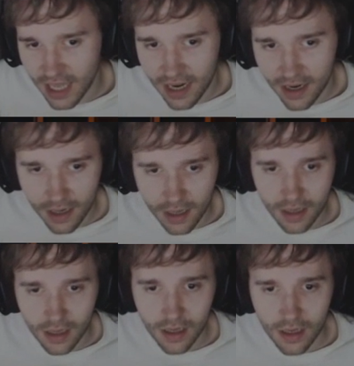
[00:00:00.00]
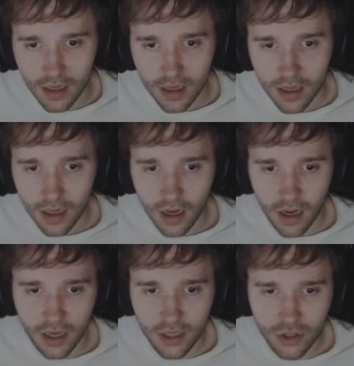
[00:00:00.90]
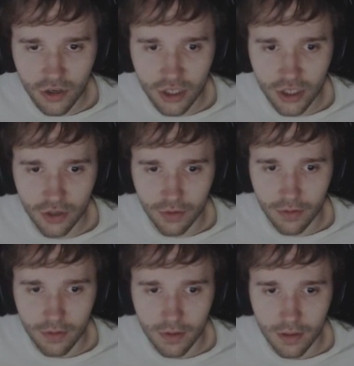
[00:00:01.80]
then? I can trust you.